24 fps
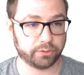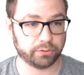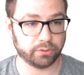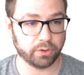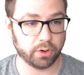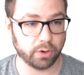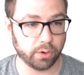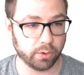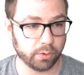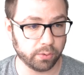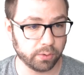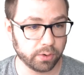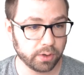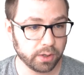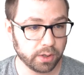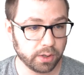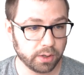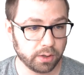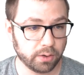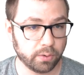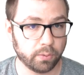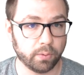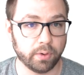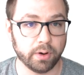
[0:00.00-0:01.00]
So
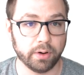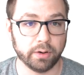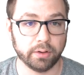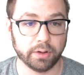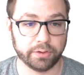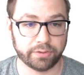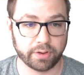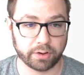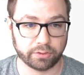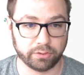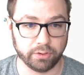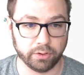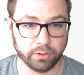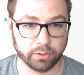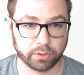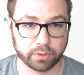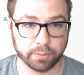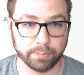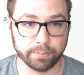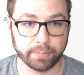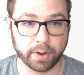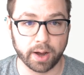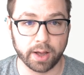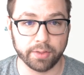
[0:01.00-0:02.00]
when let's actually
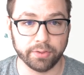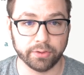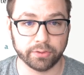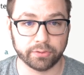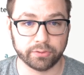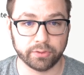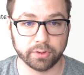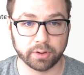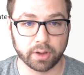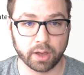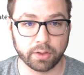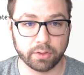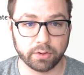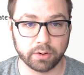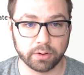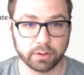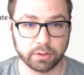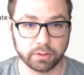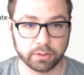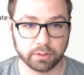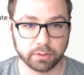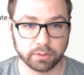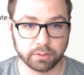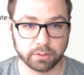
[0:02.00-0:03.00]
combine this
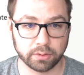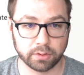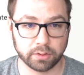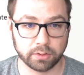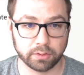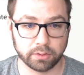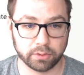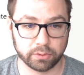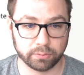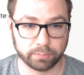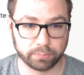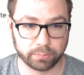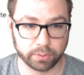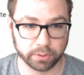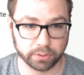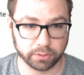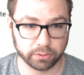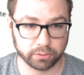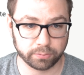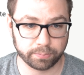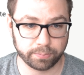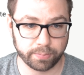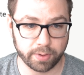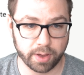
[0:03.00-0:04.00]
together. Let's bring
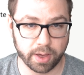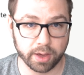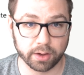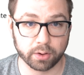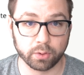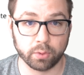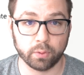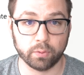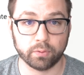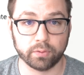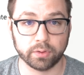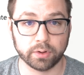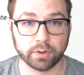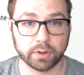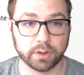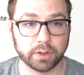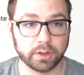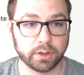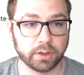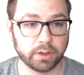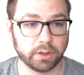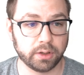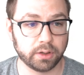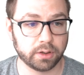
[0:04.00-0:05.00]
this back over
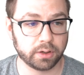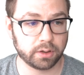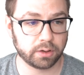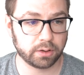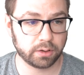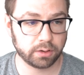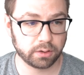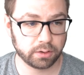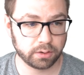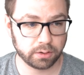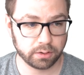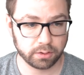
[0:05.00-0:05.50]
here.